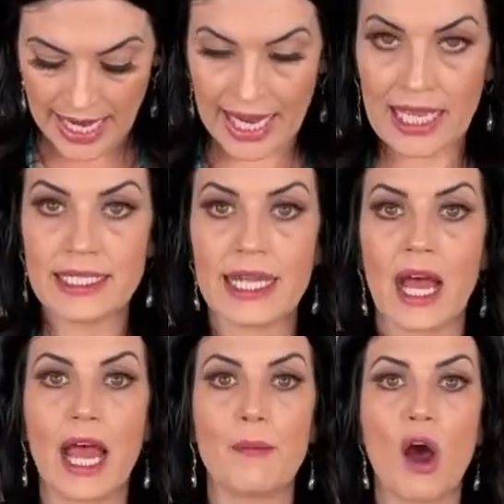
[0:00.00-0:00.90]
and
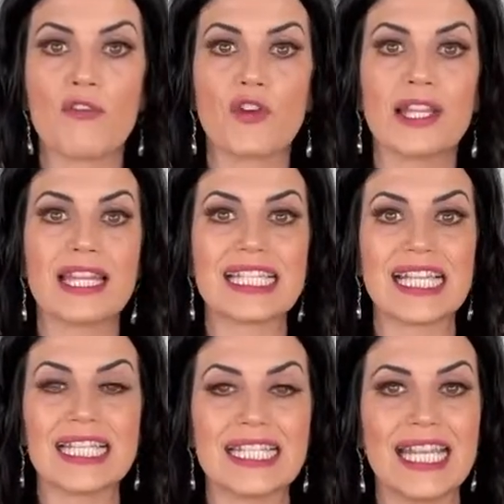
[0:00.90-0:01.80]
I'm offering the
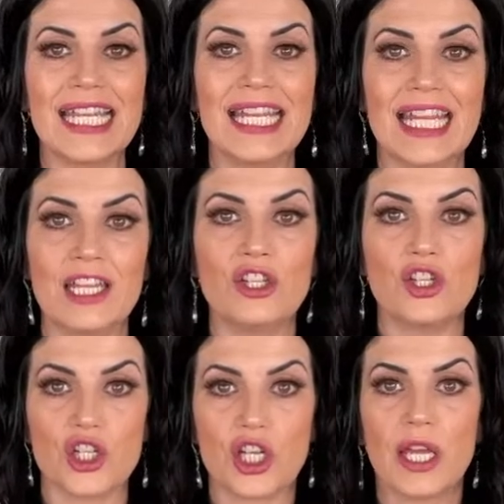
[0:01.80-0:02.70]
16
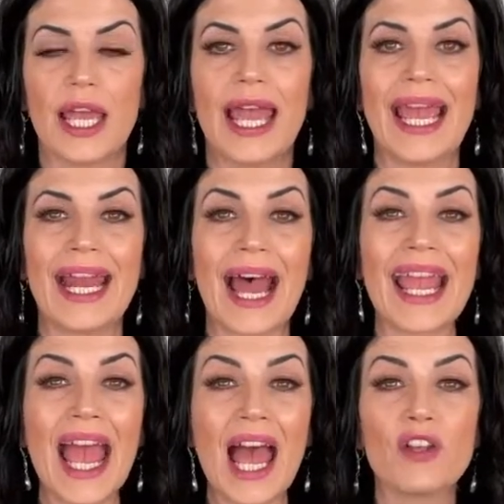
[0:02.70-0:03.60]
inch and I
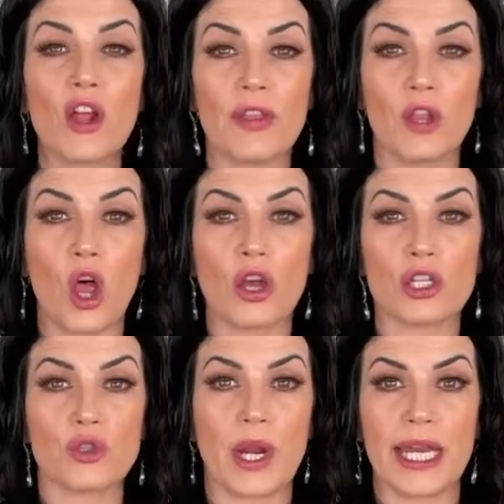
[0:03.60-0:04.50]
have it on the
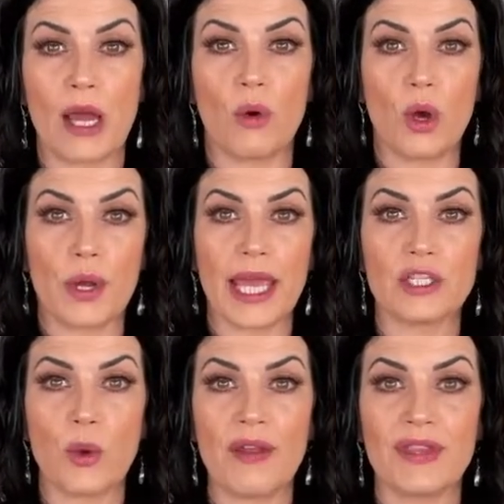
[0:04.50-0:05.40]
longest right now. Okay,
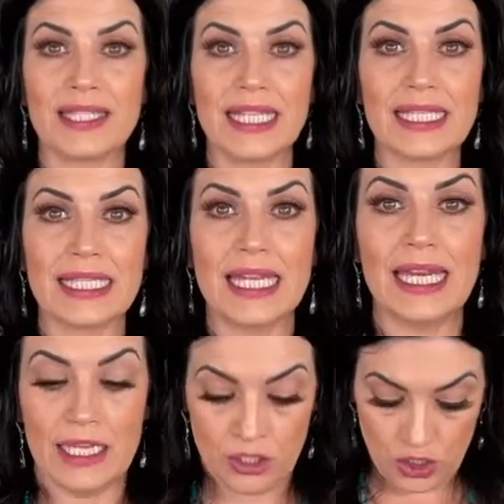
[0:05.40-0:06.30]
so I have the 16
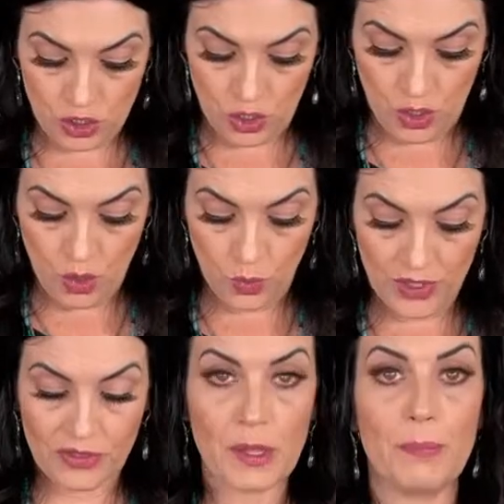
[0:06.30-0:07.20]
inch
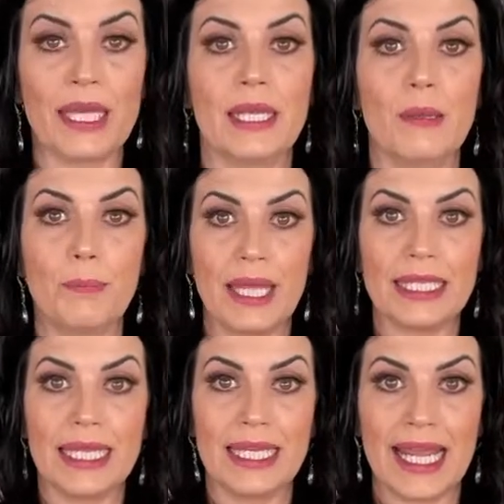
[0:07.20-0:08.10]
with the pin
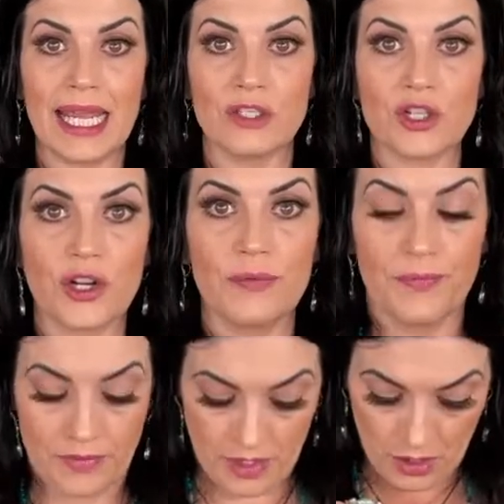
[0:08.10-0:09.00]
pendant enhancer
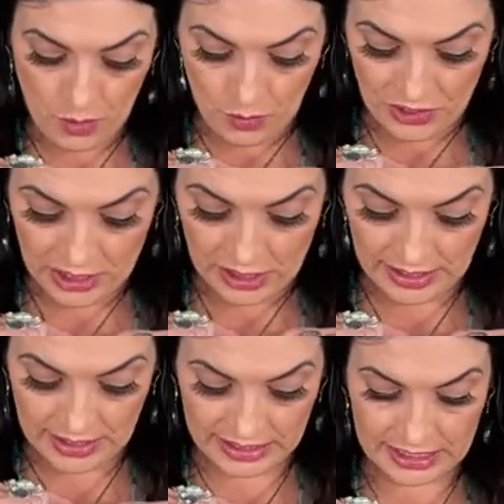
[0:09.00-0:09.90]
with this,
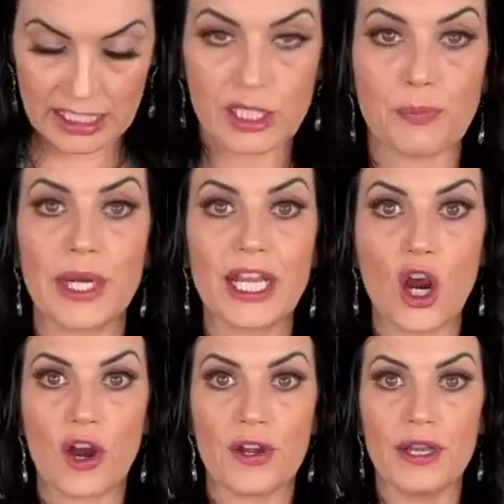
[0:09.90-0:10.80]
it's the spring
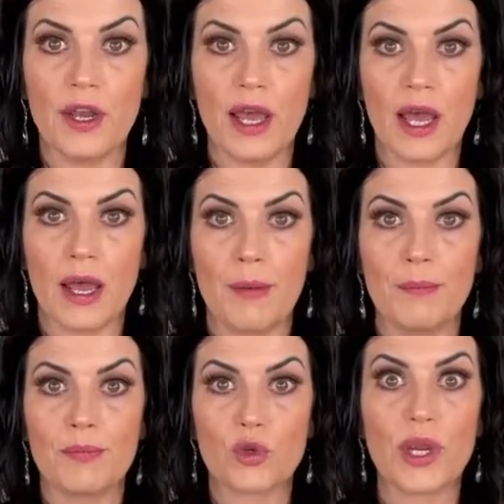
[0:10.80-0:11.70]
garden
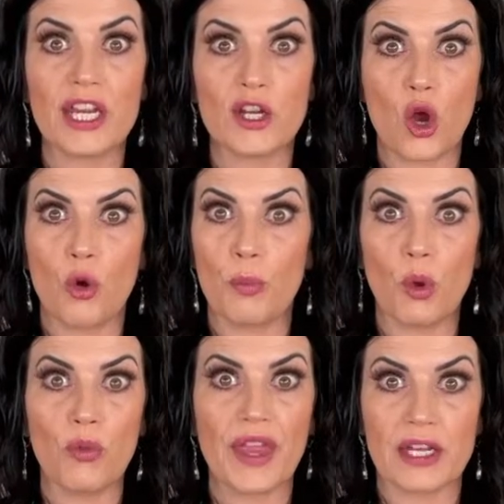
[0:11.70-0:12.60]
um, created
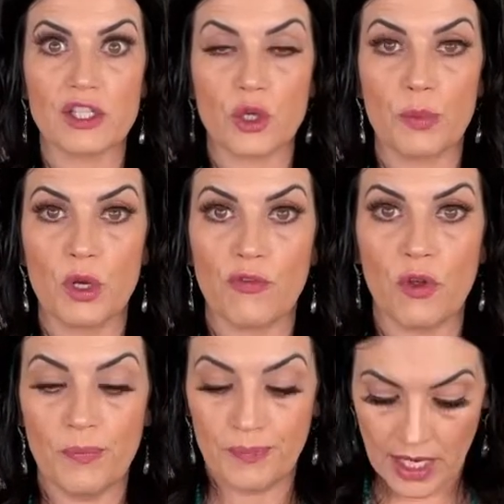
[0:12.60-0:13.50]
opal that is so
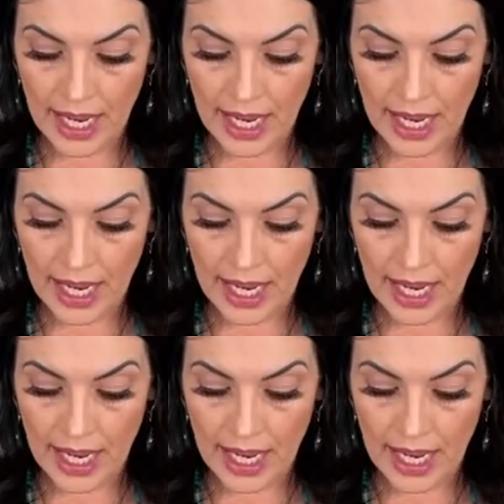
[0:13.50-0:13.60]
beautiful.